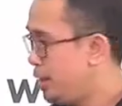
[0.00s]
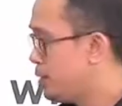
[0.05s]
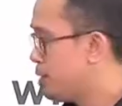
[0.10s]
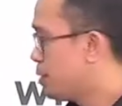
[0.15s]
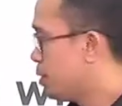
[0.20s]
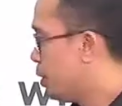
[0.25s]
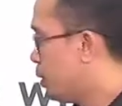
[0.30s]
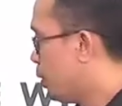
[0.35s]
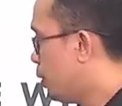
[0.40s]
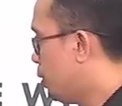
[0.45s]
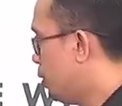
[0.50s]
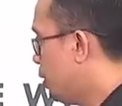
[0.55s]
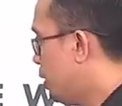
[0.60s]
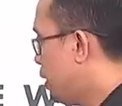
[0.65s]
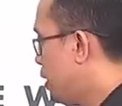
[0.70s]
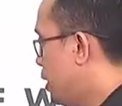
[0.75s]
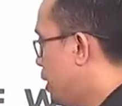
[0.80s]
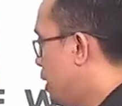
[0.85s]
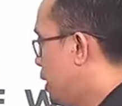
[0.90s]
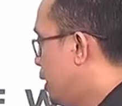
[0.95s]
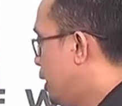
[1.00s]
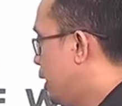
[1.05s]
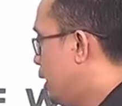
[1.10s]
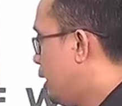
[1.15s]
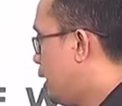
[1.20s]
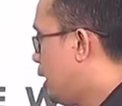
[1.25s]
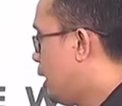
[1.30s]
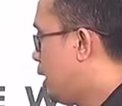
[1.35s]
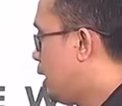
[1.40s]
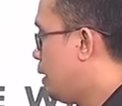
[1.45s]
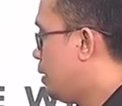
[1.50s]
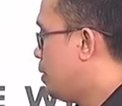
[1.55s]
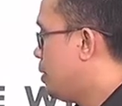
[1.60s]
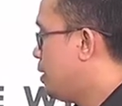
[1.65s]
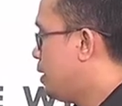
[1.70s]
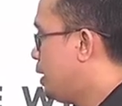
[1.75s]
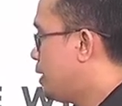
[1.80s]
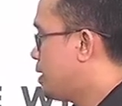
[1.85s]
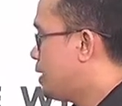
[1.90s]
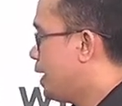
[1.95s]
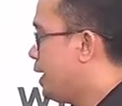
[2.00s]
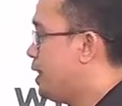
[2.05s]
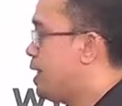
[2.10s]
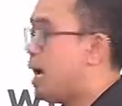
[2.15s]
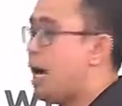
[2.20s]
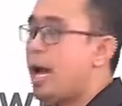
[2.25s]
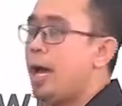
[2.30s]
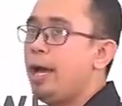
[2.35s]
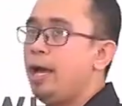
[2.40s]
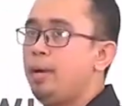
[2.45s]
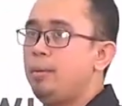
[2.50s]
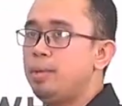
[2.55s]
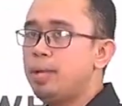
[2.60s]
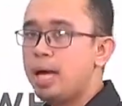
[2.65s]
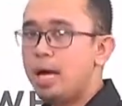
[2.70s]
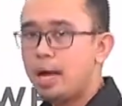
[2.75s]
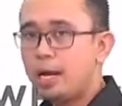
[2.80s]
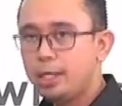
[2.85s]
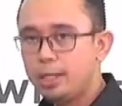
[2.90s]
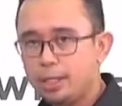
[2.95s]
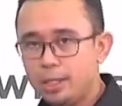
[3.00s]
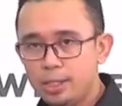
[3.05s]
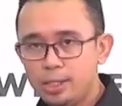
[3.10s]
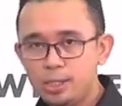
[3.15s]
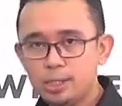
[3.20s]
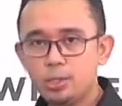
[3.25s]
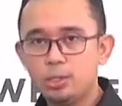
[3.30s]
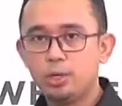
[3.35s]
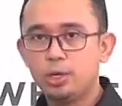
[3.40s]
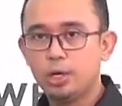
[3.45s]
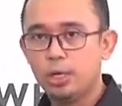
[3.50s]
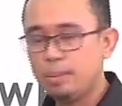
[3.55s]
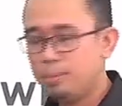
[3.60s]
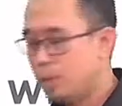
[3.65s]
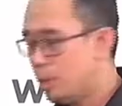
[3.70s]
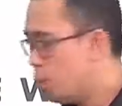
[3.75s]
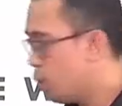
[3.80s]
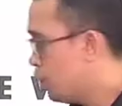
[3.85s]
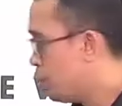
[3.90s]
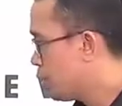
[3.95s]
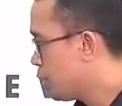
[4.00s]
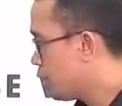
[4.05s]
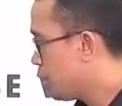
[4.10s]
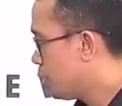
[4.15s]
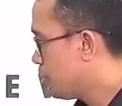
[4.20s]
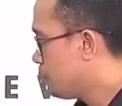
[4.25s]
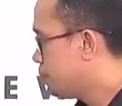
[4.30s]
So uh, let's say that I am the artist or I'm the owner.